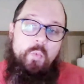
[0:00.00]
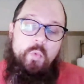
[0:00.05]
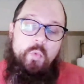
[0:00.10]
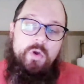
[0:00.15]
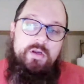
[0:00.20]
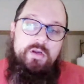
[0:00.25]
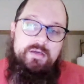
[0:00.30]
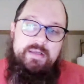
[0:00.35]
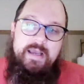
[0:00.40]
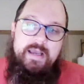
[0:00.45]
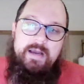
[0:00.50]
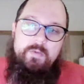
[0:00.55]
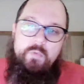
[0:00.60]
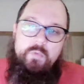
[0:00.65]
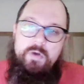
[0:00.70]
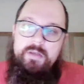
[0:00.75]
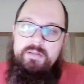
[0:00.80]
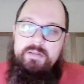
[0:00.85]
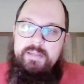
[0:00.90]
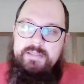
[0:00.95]

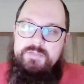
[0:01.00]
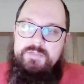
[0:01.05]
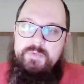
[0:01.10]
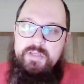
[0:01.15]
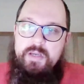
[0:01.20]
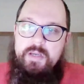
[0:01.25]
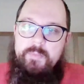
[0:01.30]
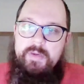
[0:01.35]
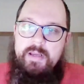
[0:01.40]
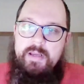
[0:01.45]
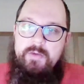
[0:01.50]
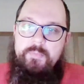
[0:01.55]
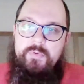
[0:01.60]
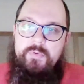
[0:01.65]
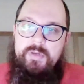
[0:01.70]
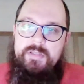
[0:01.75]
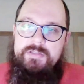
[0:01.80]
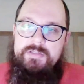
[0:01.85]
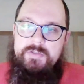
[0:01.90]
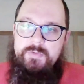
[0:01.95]
1.1 that should be coming out
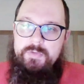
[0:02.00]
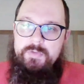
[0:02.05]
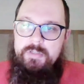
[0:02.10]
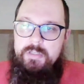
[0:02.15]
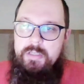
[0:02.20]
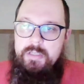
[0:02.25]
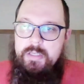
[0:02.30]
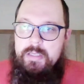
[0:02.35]
pretty soon.